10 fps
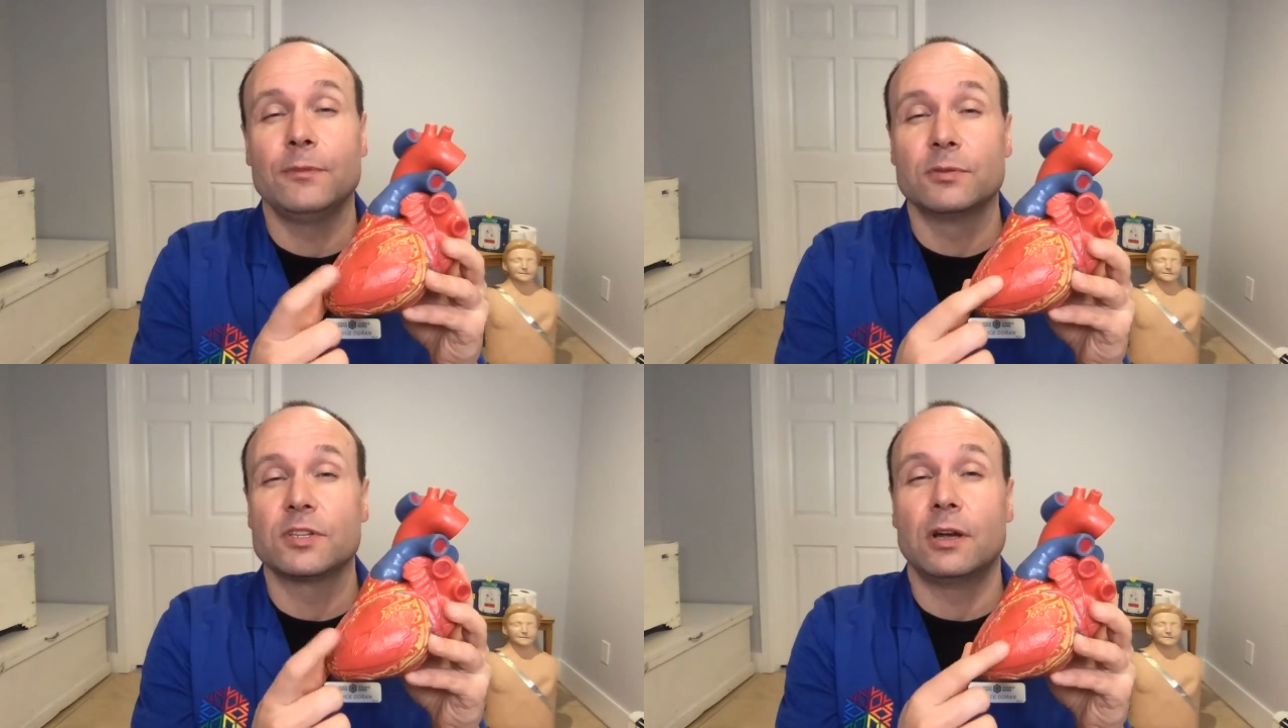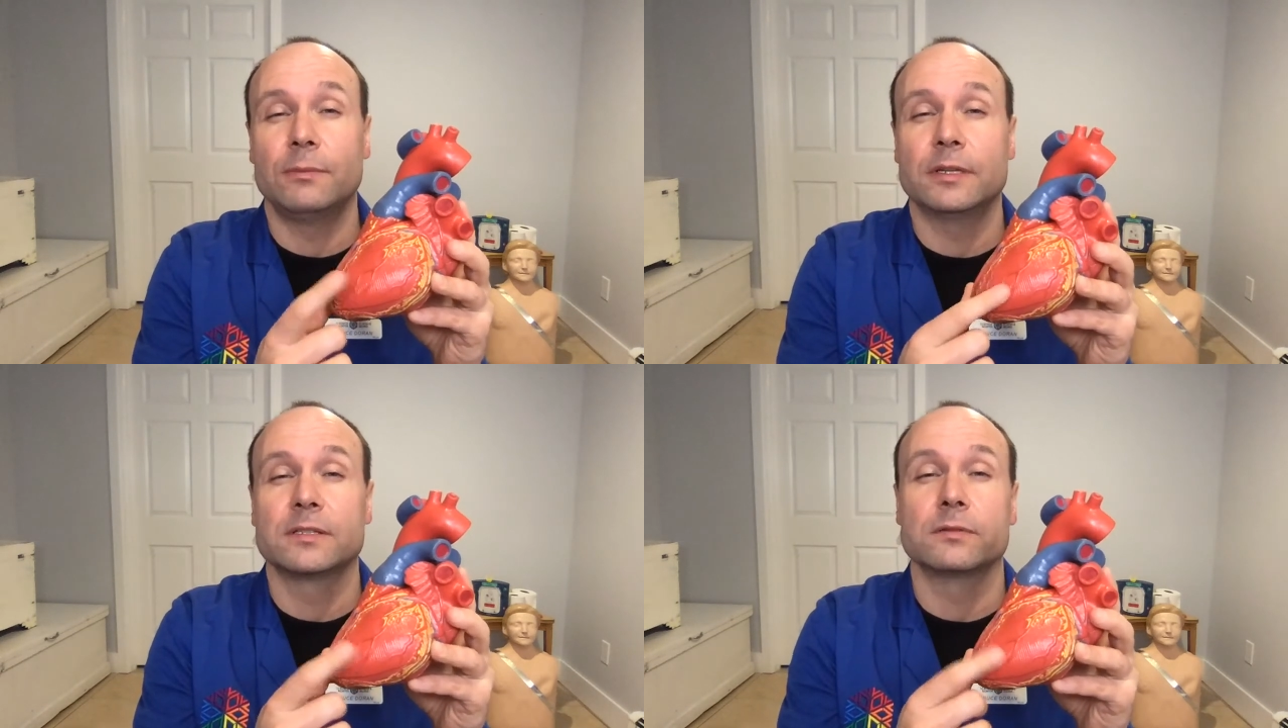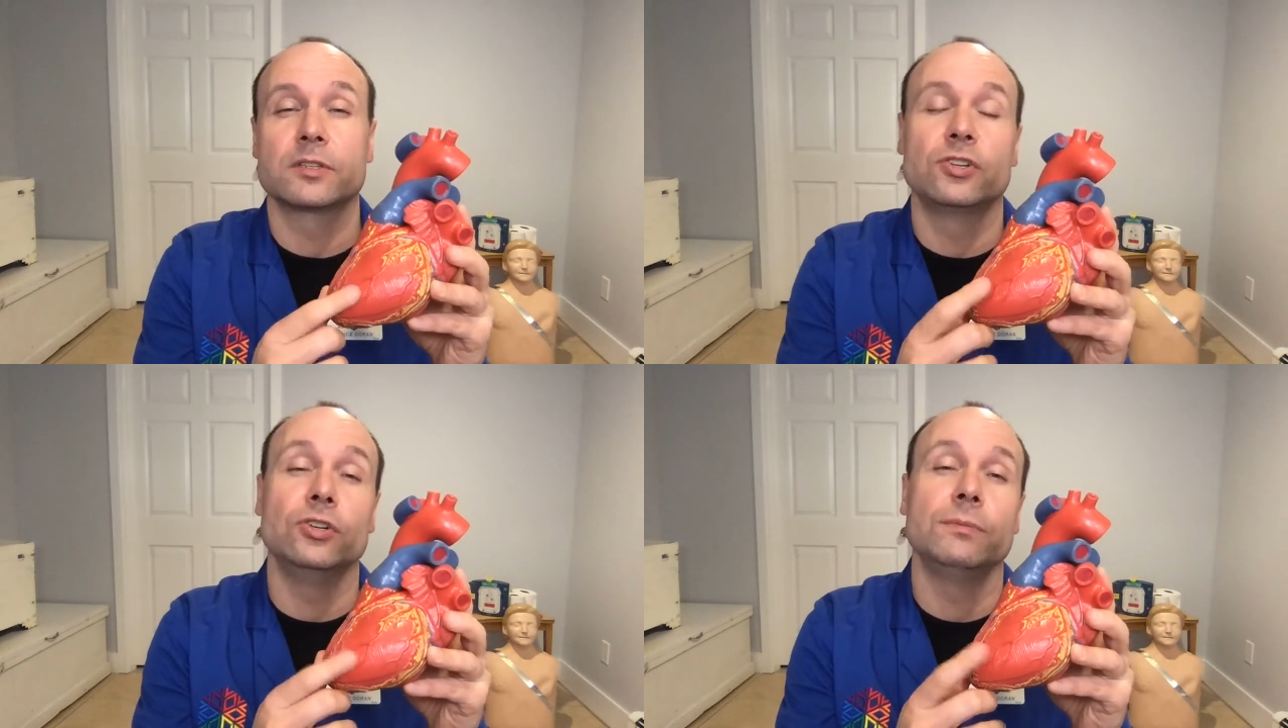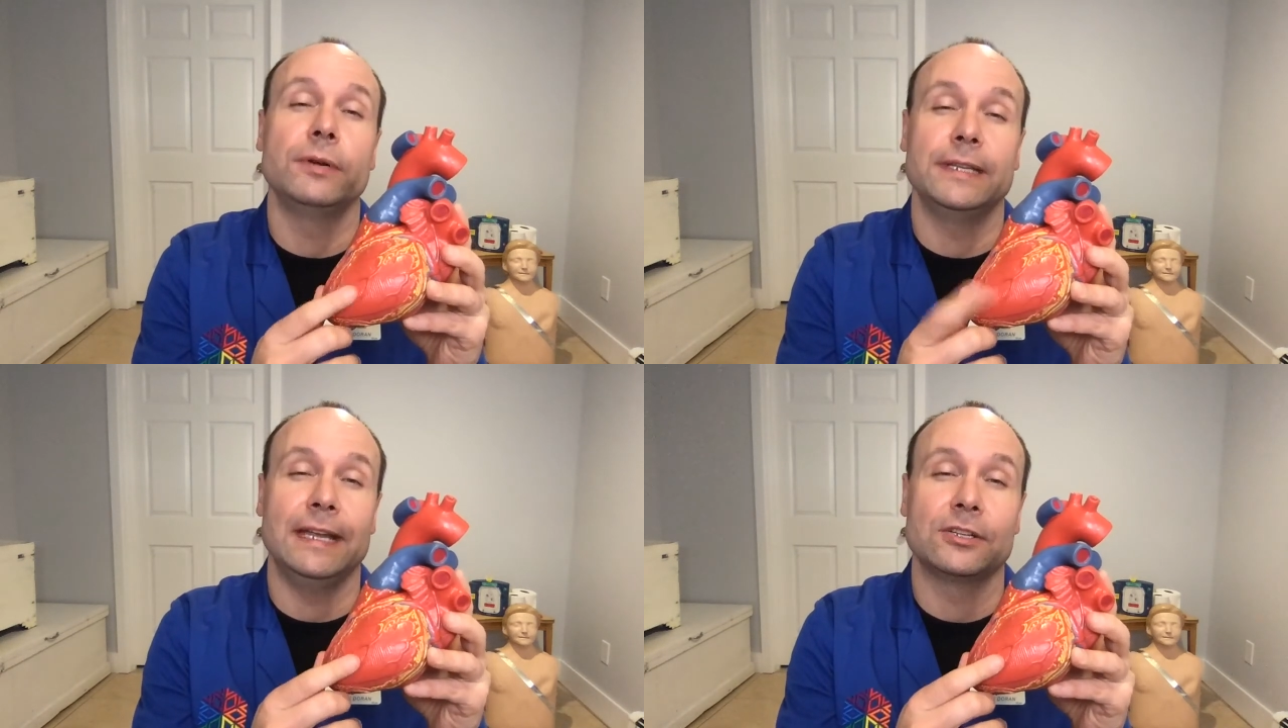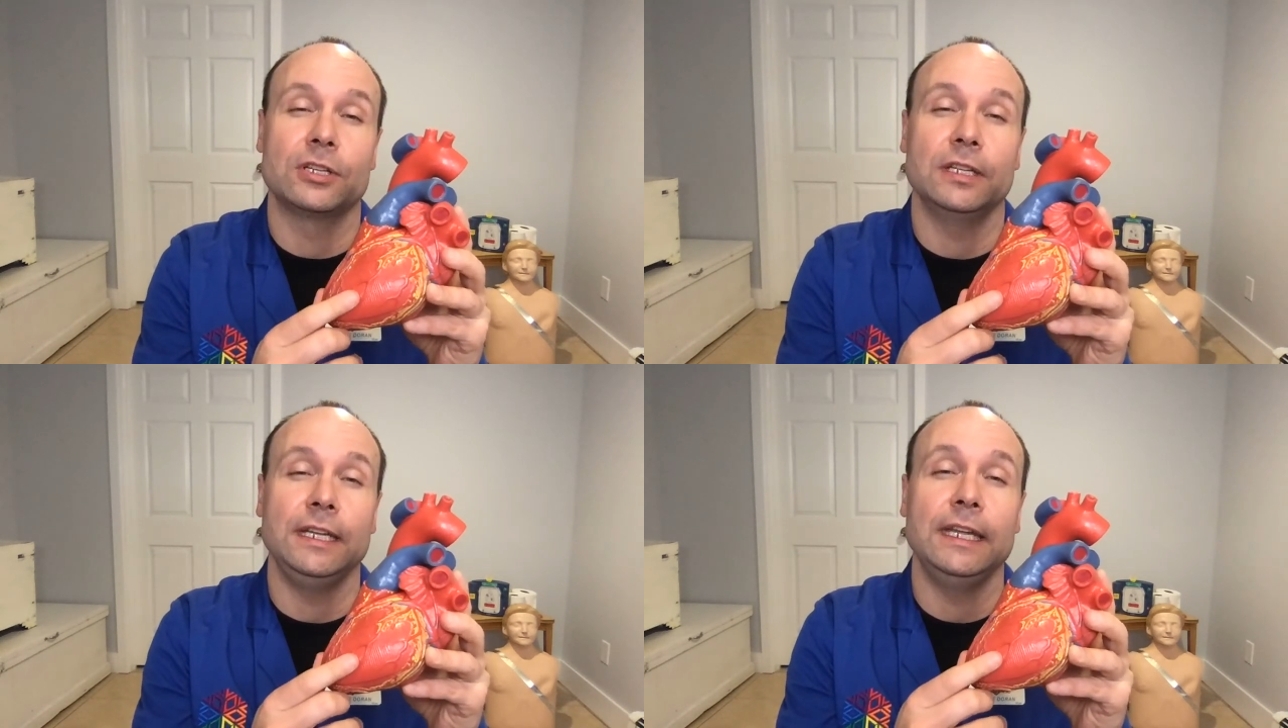those heart muscles could
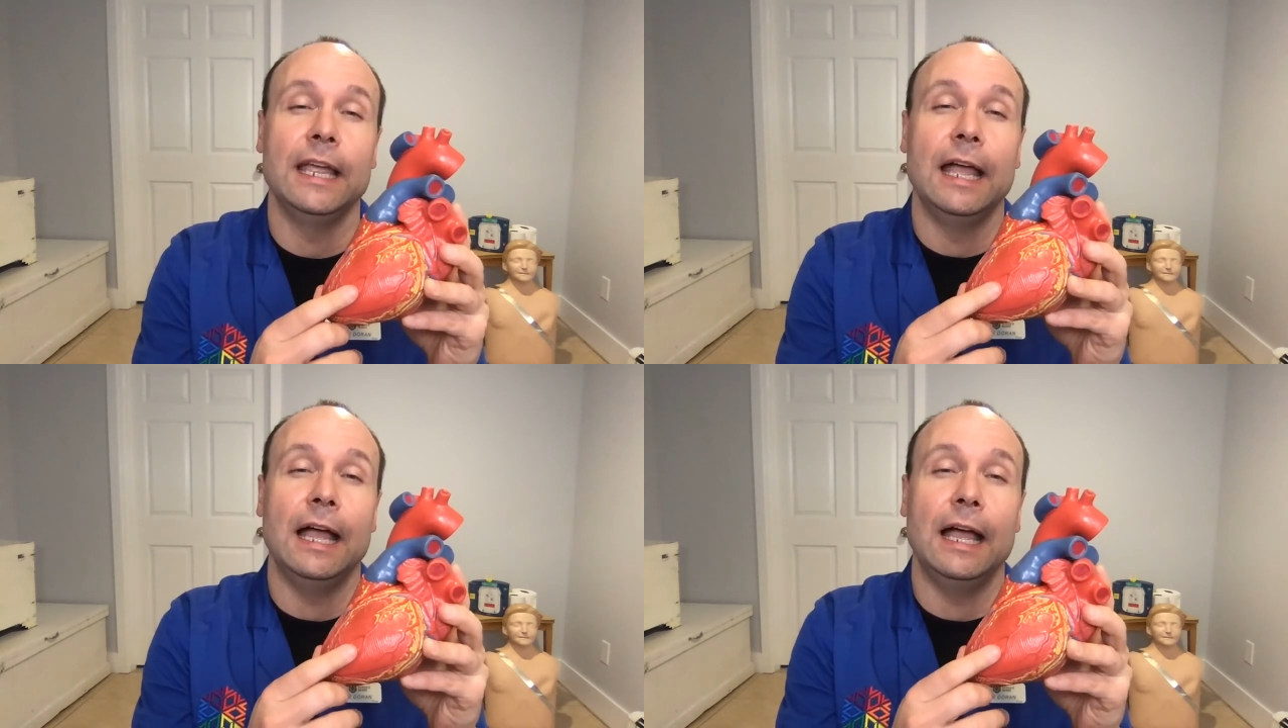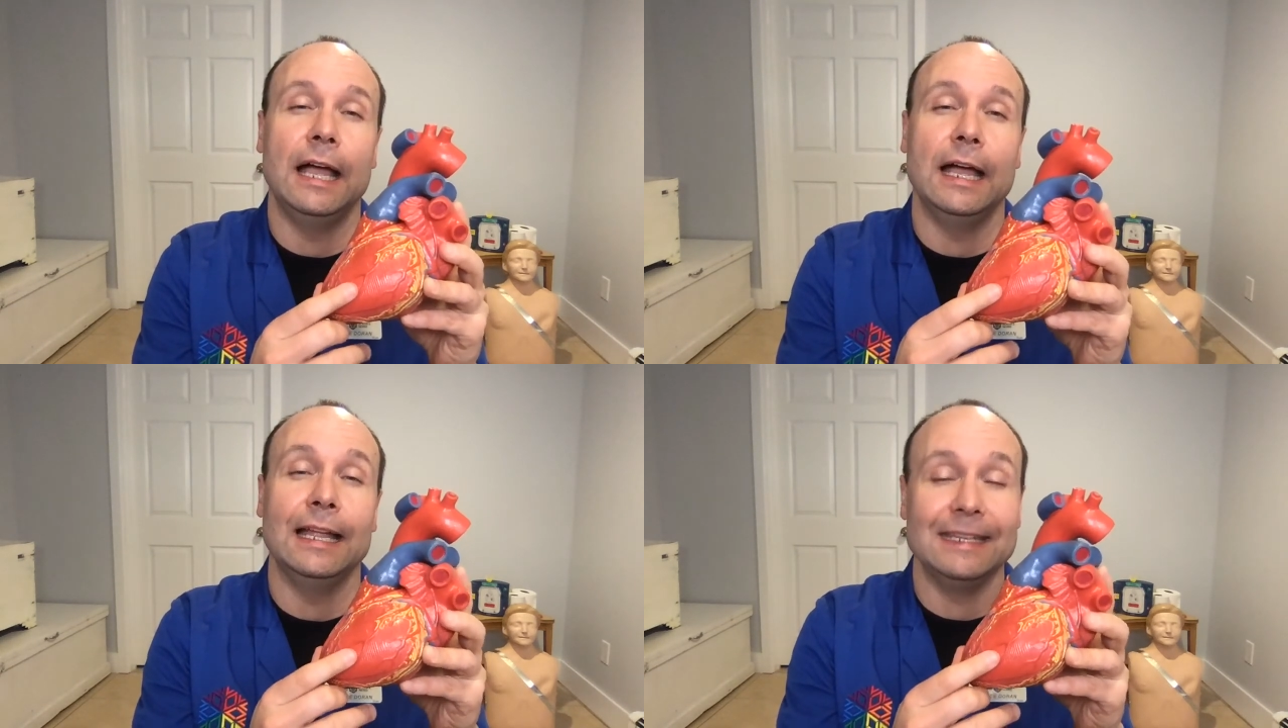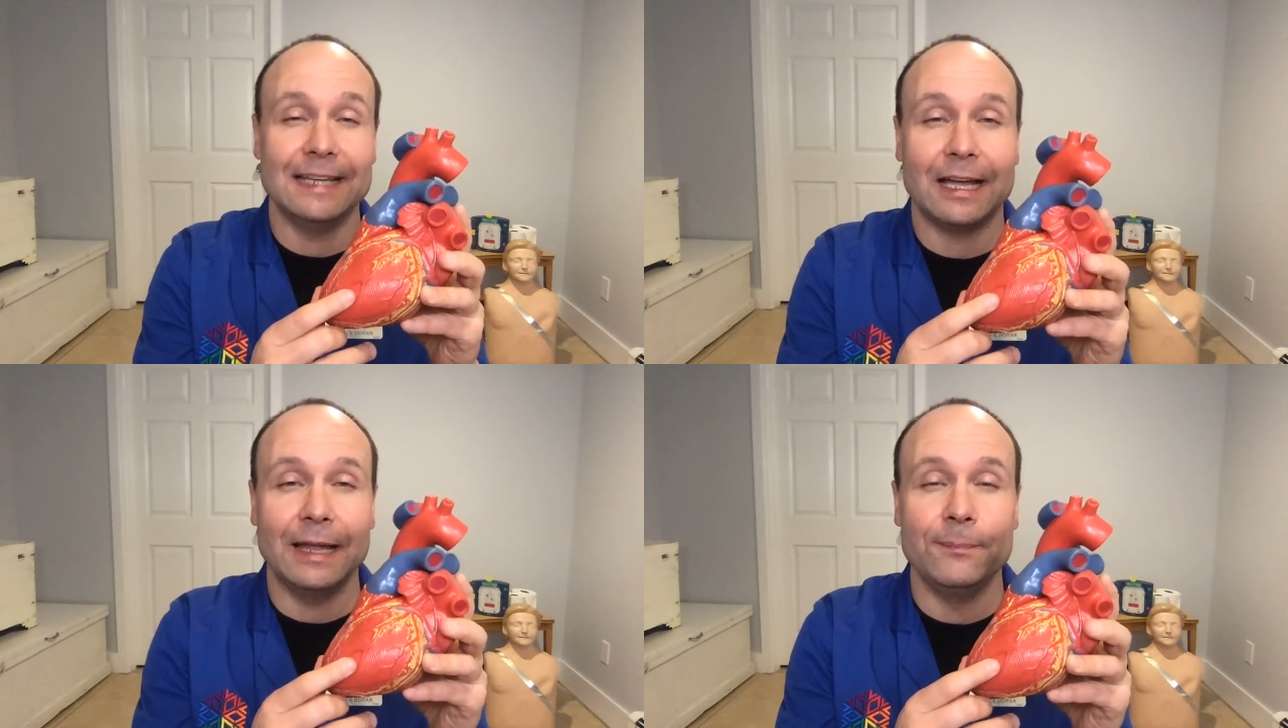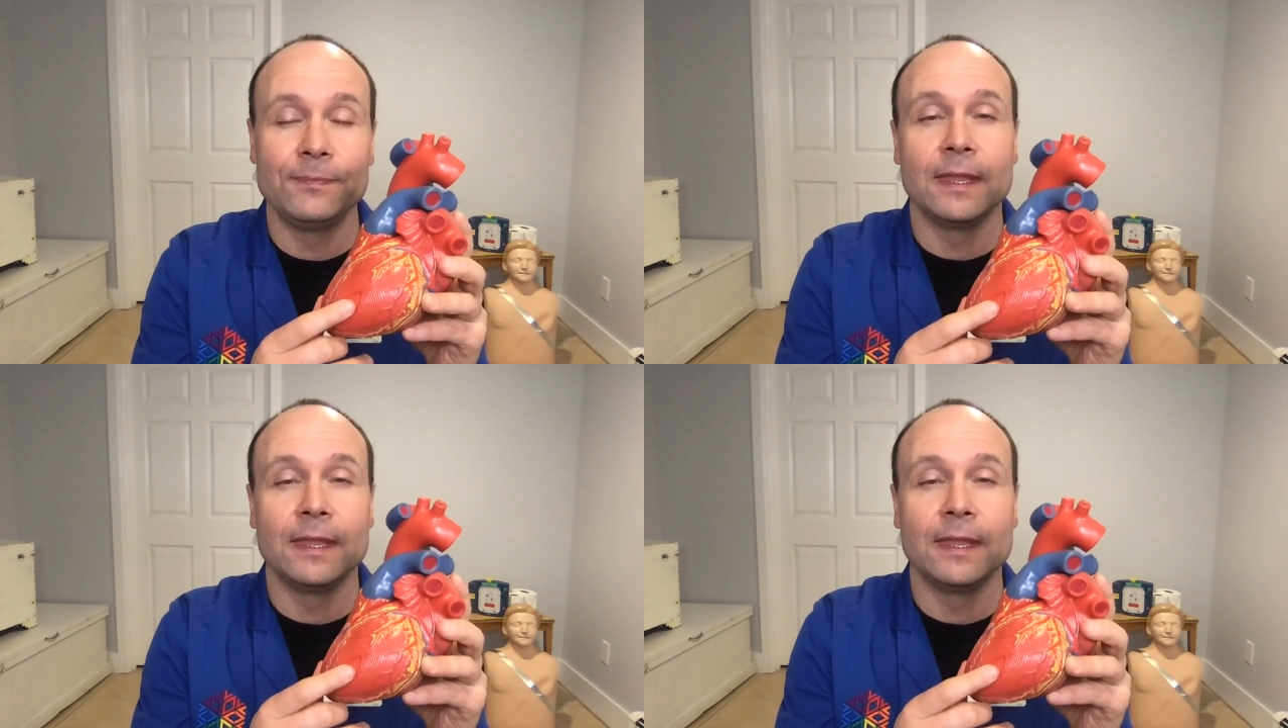potentially die.